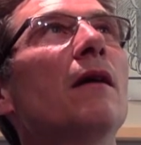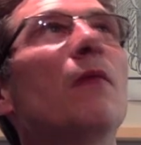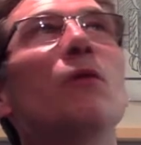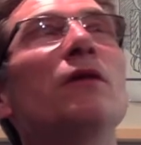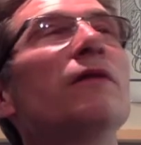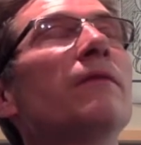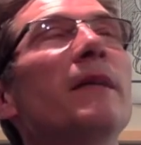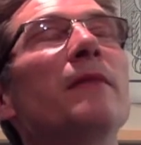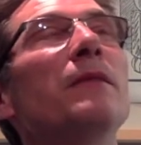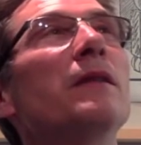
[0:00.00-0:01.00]
And once you've
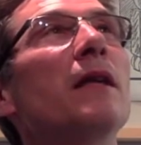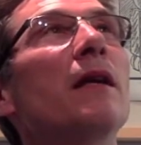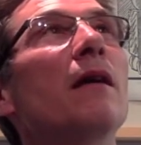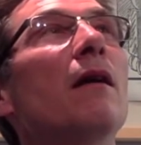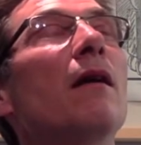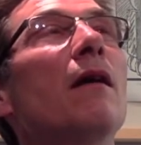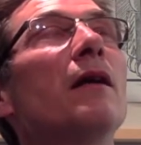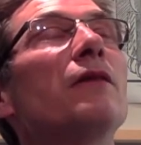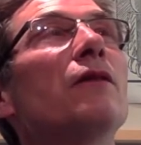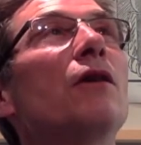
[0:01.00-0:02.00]
made a mistake,
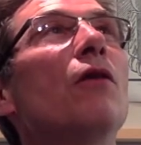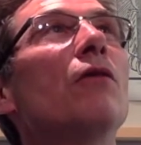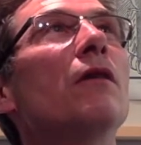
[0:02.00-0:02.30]
it's gone.